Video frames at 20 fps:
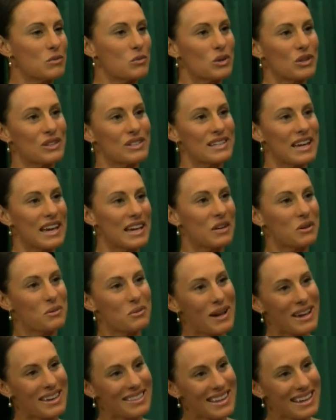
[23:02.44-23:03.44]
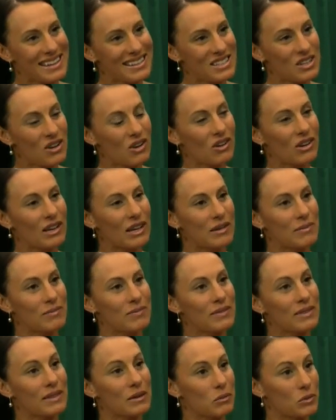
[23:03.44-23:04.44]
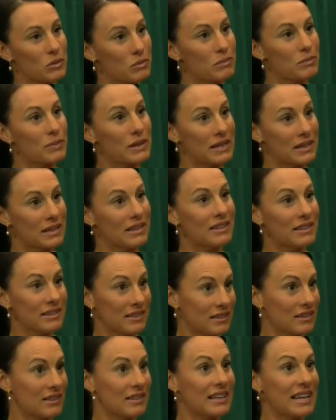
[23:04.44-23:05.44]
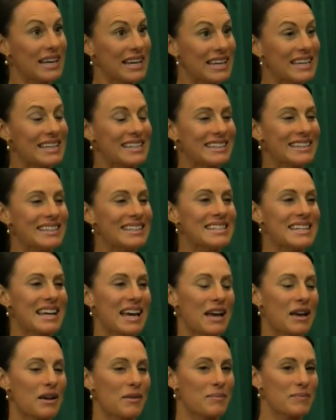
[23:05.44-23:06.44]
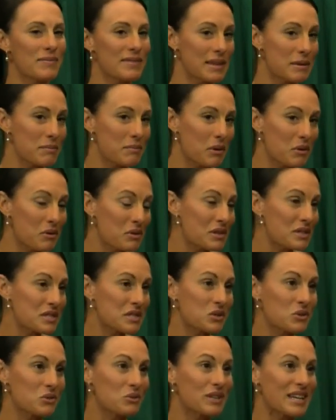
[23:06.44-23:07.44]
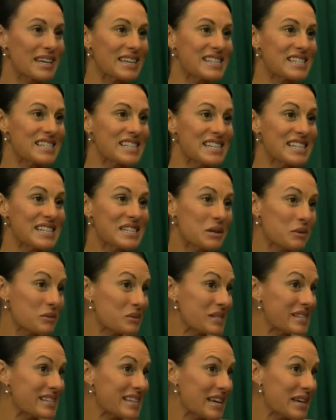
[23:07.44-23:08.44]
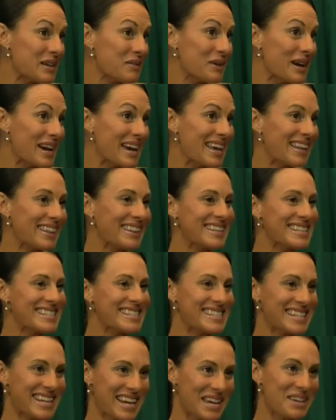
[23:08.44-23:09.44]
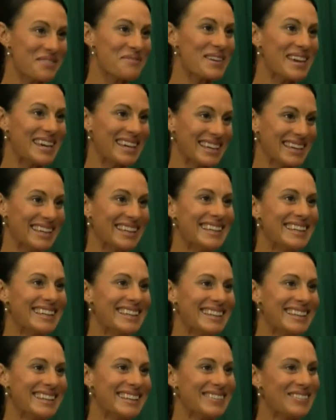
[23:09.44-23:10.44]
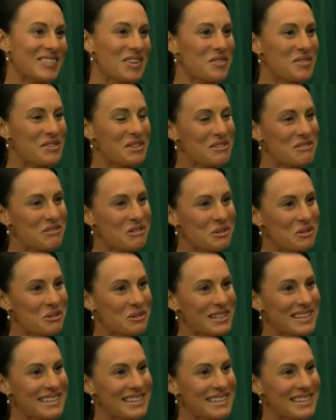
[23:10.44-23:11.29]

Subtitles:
want to take away that time that would be needed. They're both at school next year, so we'll see where things take me. Moving forward.